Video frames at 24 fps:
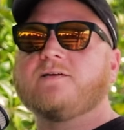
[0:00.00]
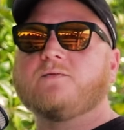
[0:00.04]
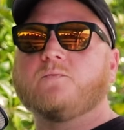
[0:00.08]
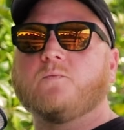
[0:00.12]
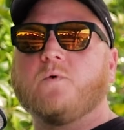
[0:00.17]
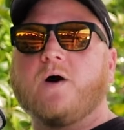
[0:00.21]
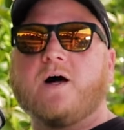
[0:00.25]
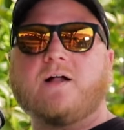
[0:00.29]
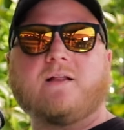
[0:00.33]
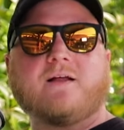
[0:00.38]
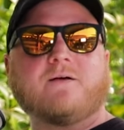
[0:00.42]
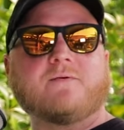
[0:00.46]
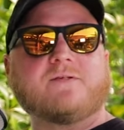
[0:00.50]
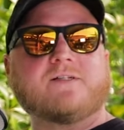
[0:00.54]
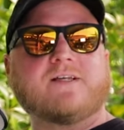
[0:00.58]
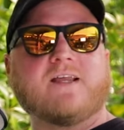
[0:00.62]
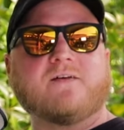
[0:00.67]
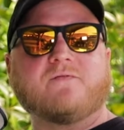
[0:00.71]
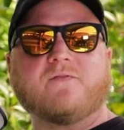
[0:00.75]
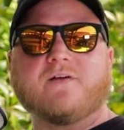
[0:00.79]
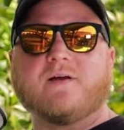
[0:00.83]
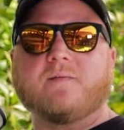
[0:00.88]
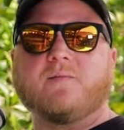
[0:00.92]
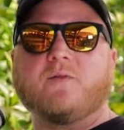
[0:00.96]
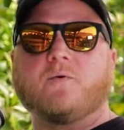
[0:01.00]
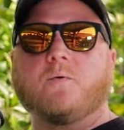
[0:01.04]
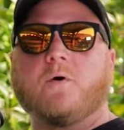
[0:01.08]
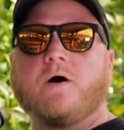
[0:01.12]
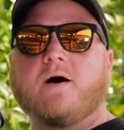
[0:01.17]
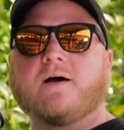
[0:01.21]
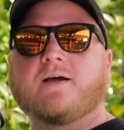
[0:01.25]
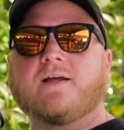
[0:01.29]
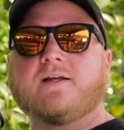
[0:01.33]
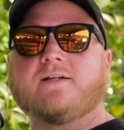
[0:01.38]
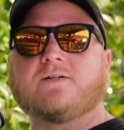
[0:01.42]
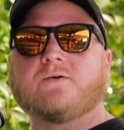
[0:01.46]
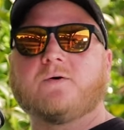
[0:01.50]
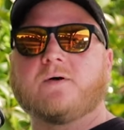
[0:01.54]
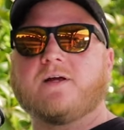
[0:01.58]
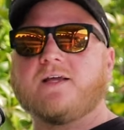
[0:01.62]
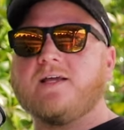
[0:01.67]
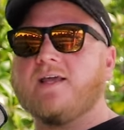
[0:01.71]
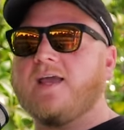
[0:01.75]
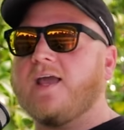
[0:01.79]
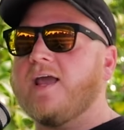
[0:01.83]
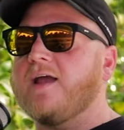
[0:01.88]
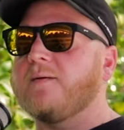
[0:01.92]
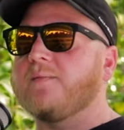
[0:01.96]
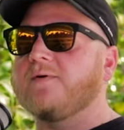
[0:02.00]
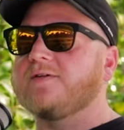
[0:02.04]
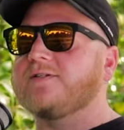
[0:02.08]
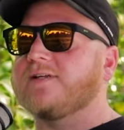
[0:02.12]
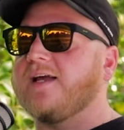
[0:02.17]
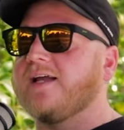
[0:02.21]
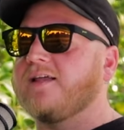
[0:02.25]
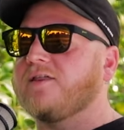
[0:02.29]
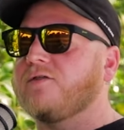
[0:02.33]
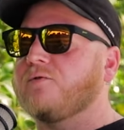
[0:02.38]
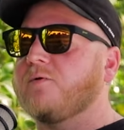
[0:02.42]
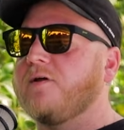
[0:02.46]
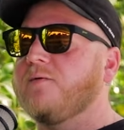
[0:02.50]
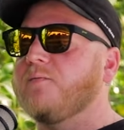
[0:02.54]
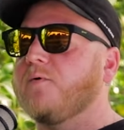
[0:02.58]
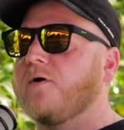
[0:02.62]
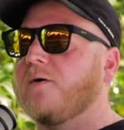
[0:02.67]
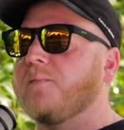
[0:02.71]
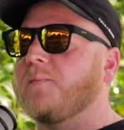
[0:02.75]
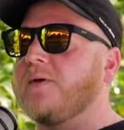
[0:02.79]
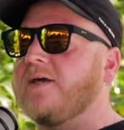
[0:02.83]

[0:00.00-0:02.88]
While I was giving him the walking tour, he hammers like three more